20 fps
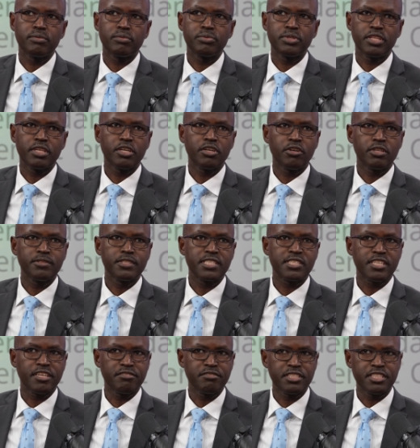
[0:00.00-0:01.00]
with a
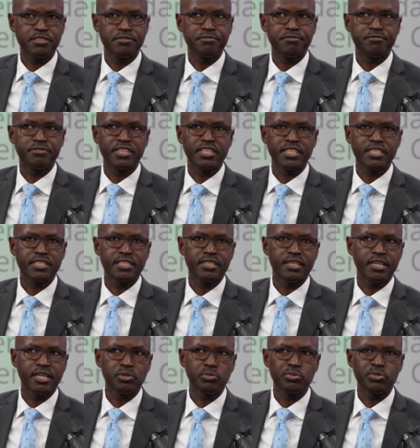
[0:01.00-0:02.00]
conservative figure,
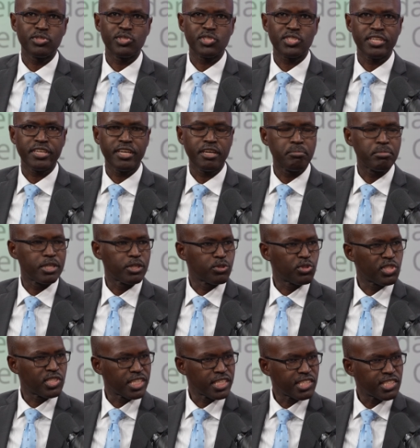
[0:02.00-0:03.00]
I would say about
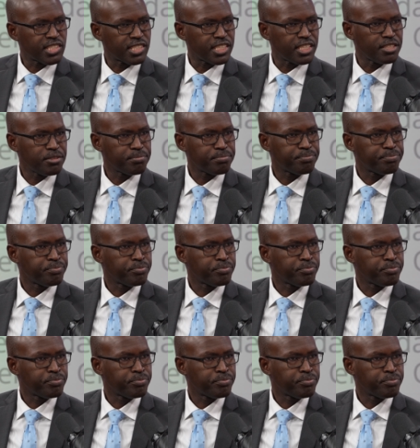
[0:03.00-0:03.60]
60.